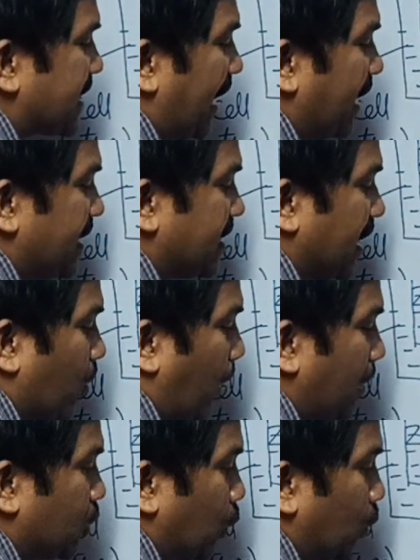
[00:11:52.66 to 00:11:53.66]
cell is
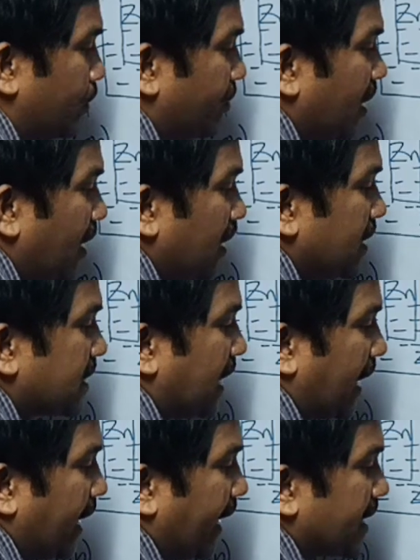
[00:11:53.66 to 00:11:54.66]
equal to
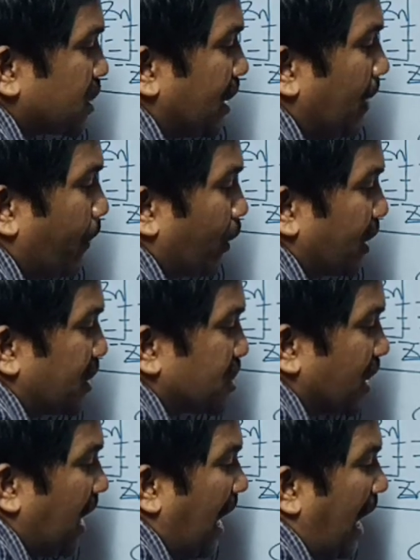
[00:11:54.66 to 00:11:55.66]
reduction
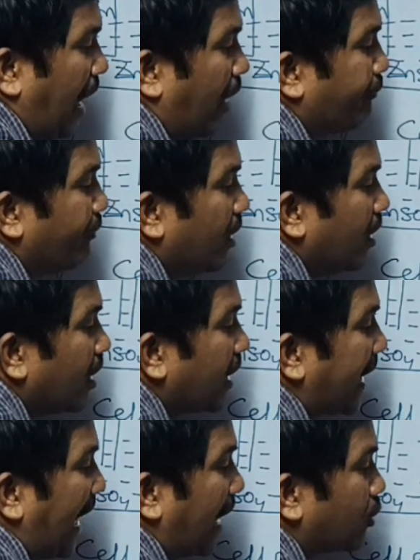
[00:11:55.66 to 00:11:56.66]
potential of
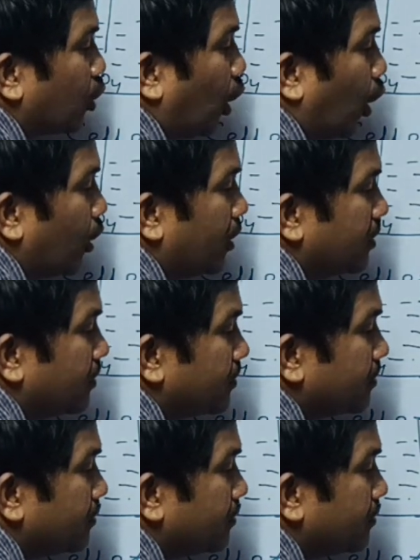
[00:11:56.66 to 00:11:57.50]
cathode